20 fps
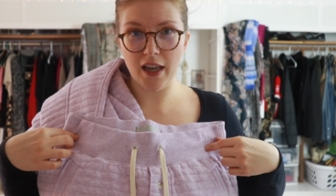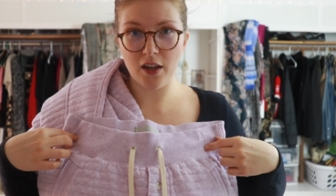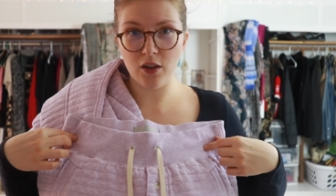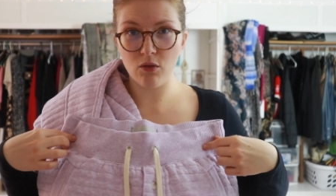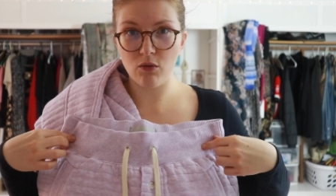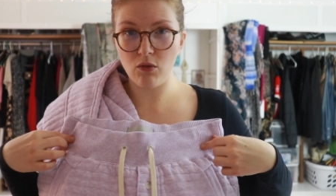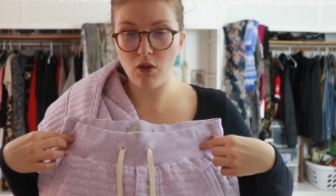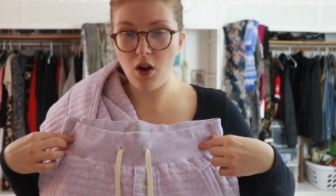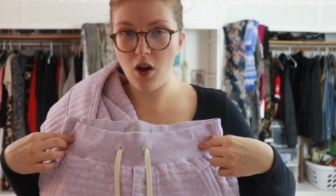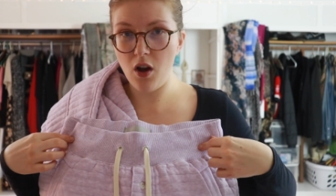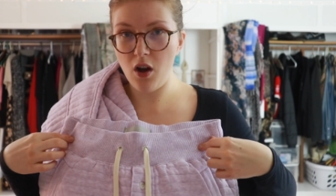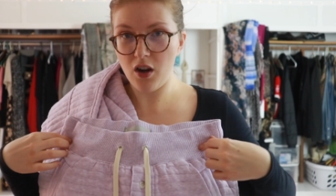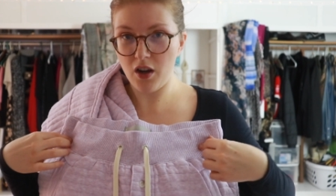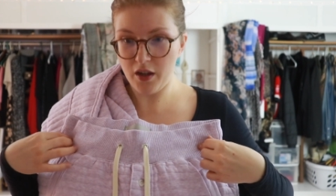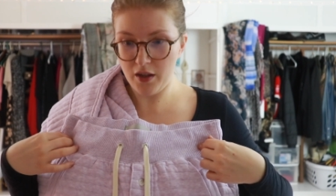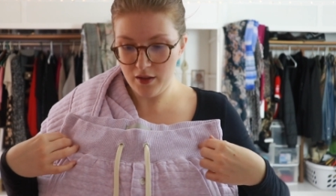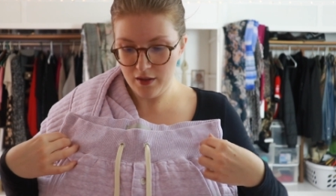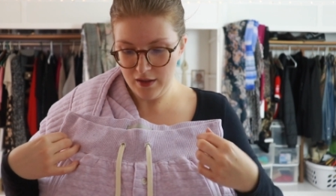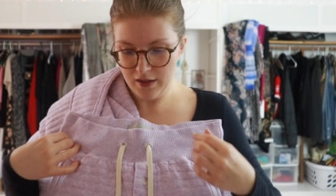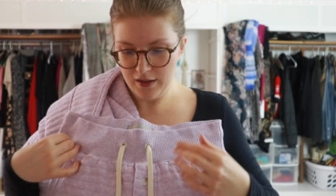at
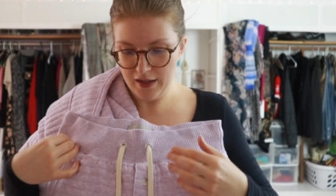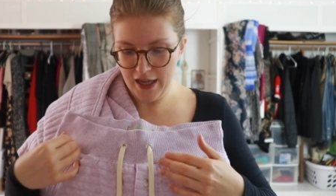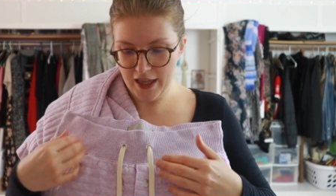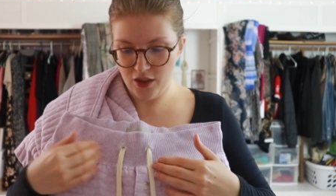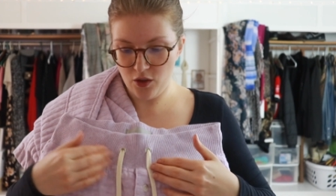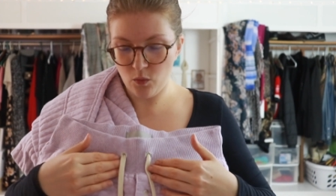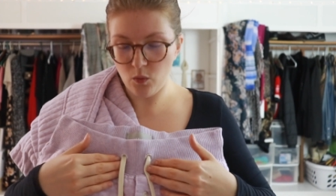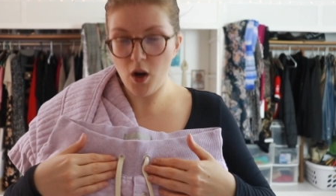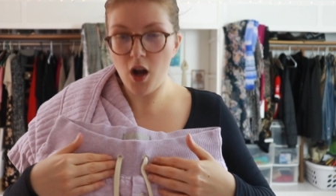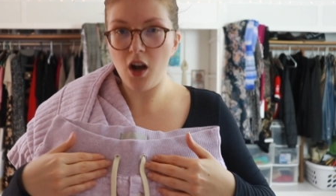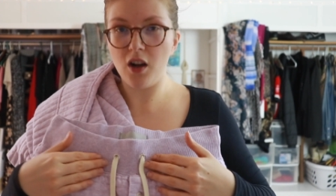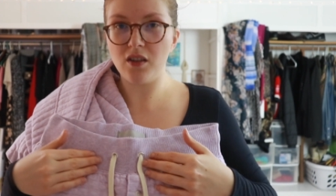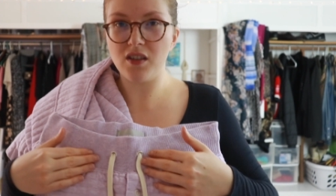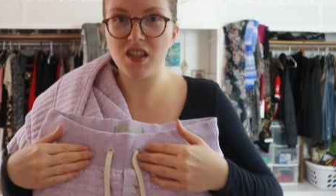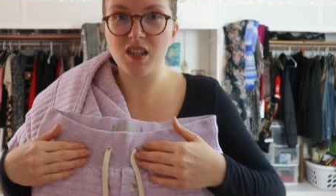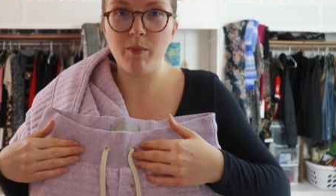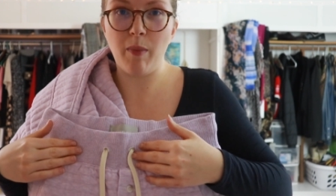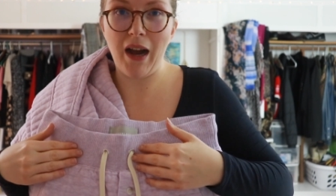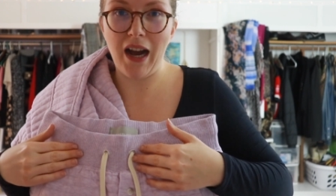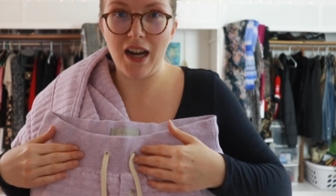the wrong
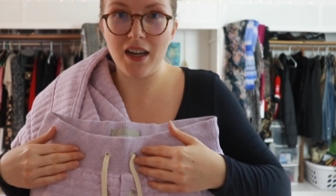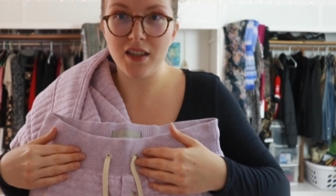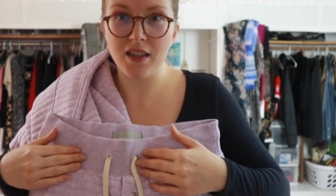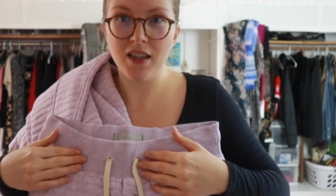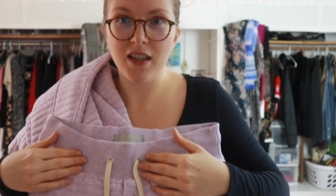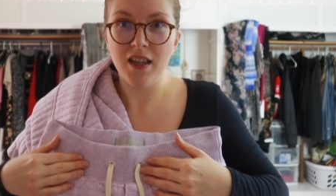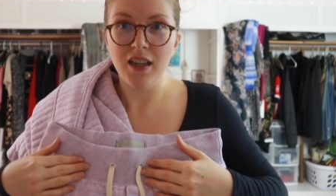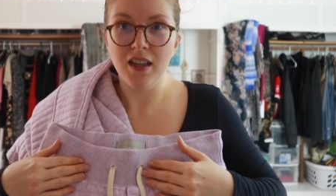spot.